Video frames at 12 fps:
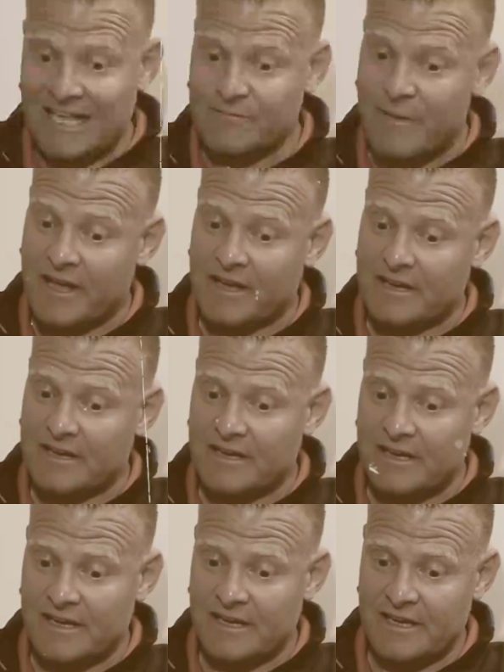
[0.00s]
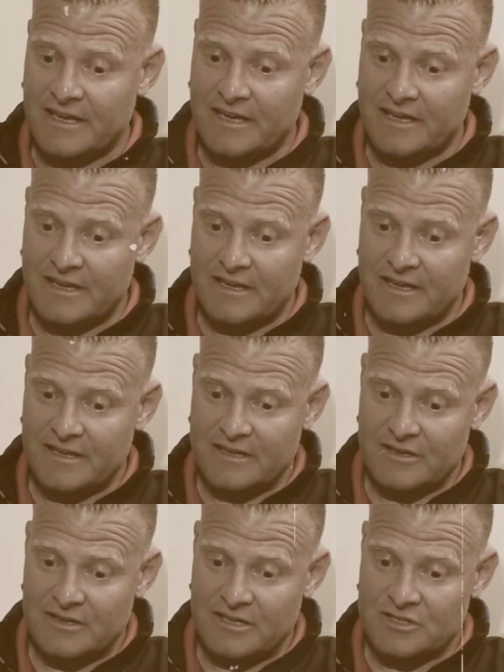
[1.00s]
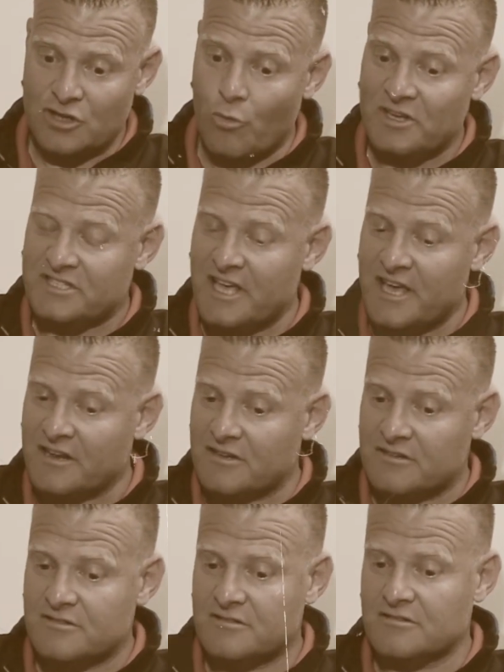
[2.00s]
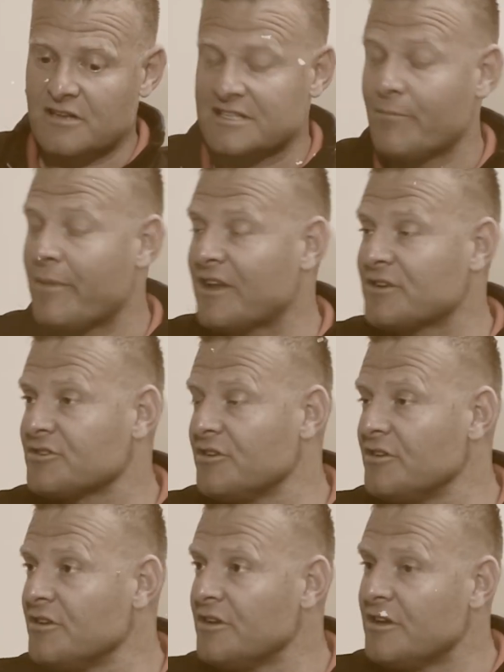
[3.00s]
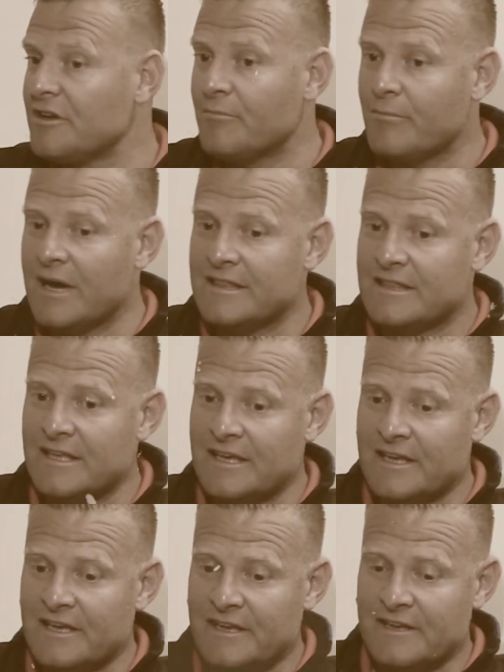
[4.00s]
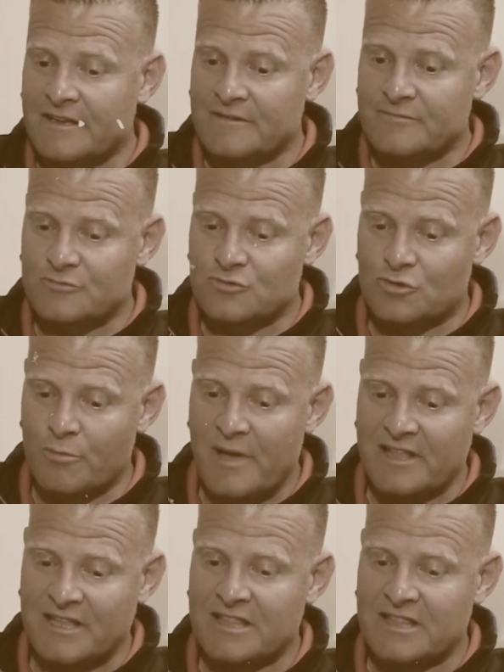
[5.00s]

respect uh, is always there as a person, but uh, to make